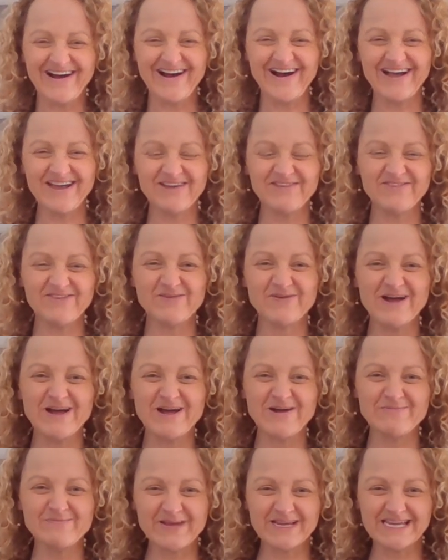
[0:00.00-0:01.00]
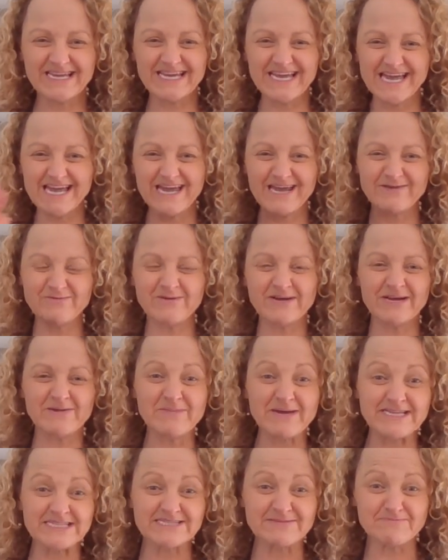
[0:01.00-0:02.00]
Hi everyone, back again. We're going to
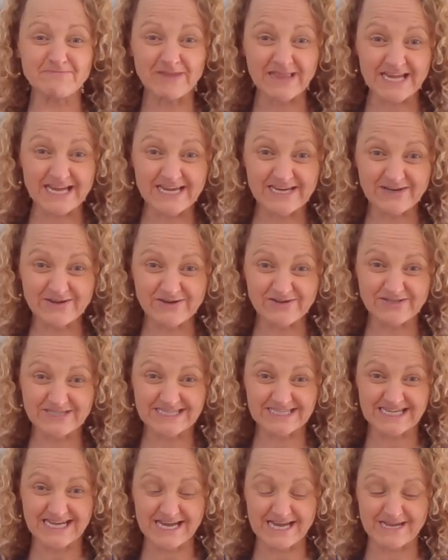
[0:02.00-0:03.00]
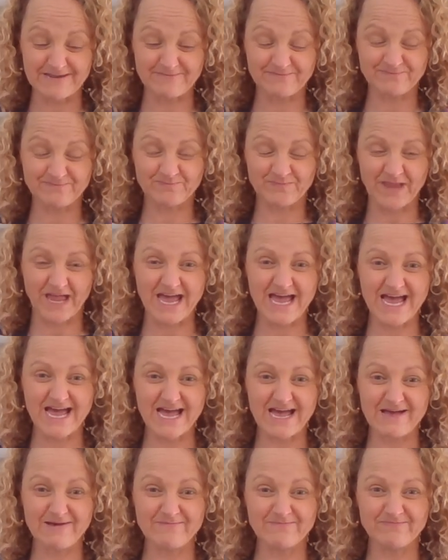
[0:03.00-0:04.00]
make some Play-Doh today.
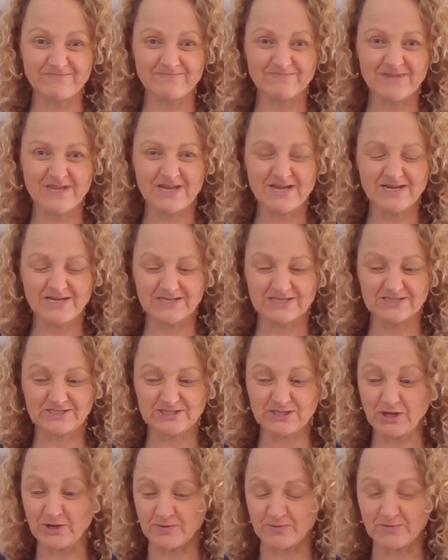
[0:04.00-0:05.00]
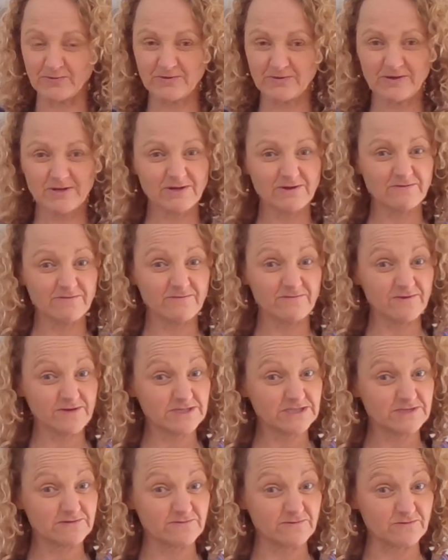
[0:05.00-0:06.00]
So,
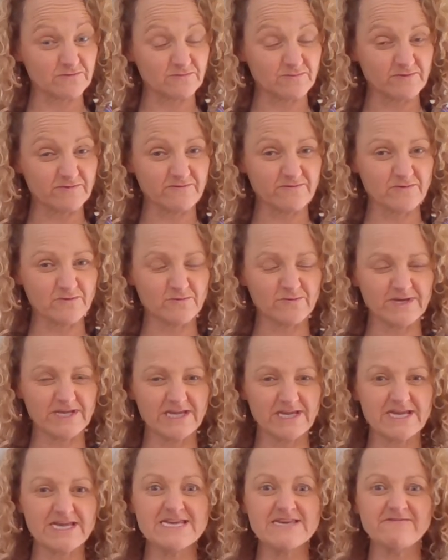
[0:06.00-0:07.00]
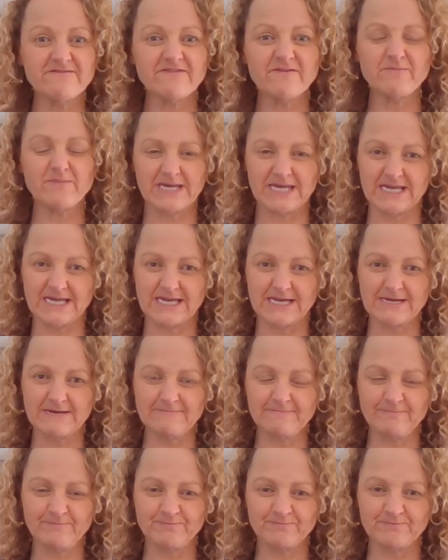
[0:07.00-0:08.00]
first of all, before we even begin,
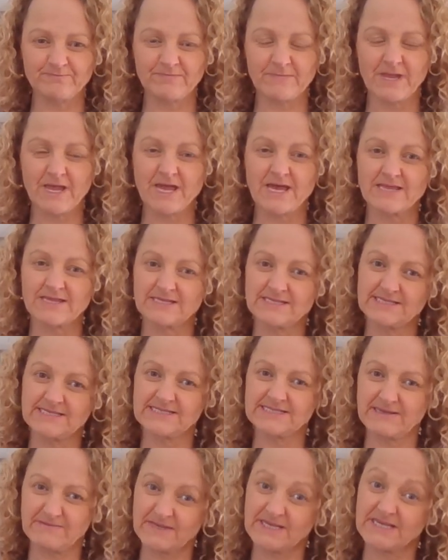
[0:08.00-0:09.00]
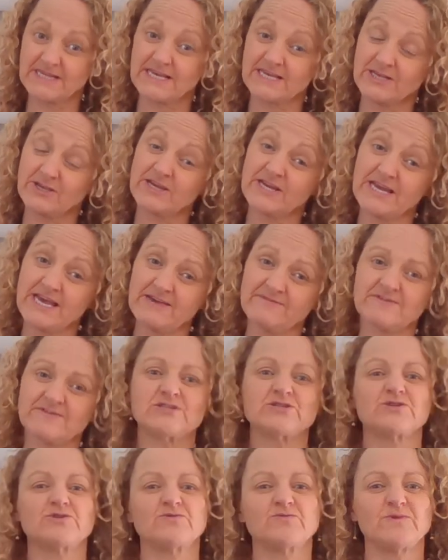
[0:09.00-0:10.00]
this is something that you're going to have to
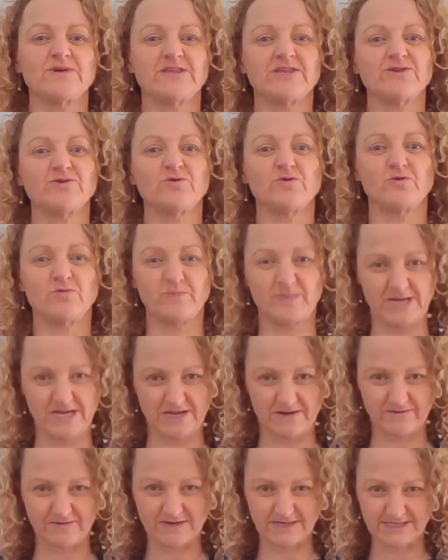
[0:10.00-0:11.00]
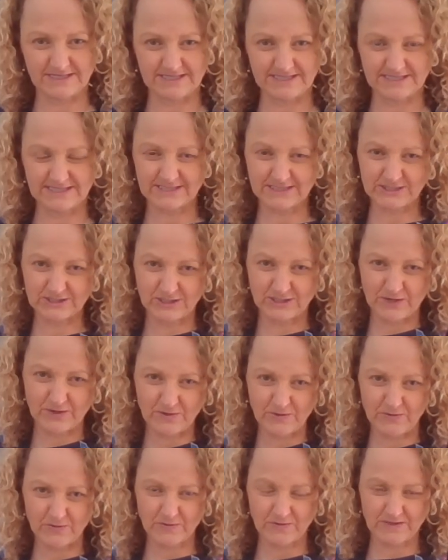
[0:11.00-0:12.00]
do with your parents. So,
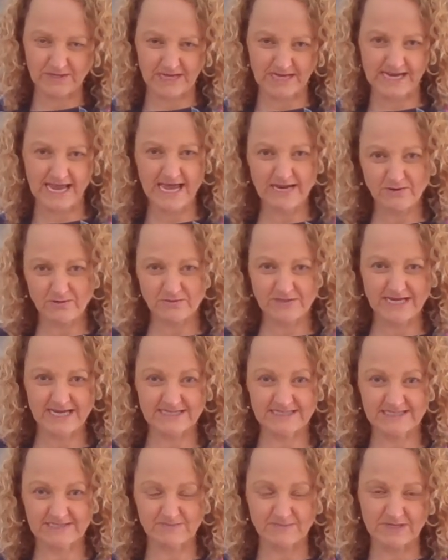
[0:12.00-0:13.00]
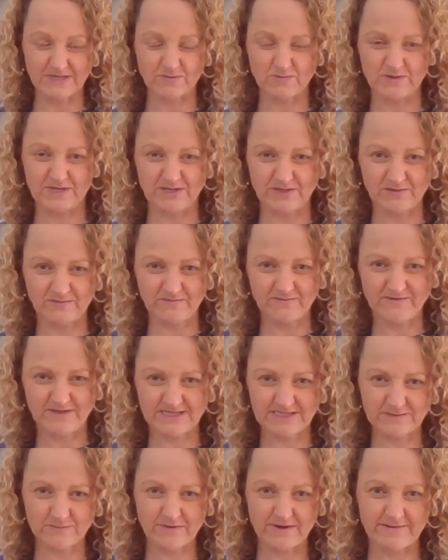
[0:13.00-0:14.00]
an adult has to be with you for
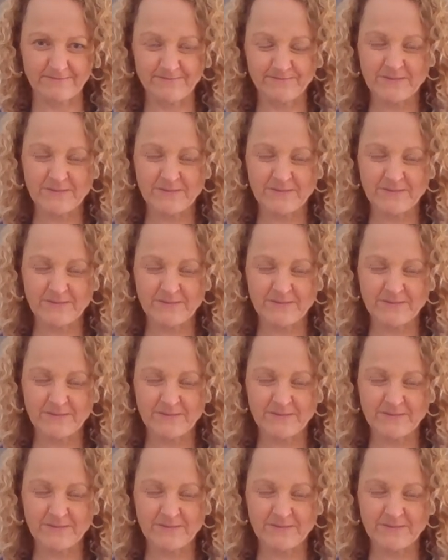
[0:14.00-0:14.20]
this one.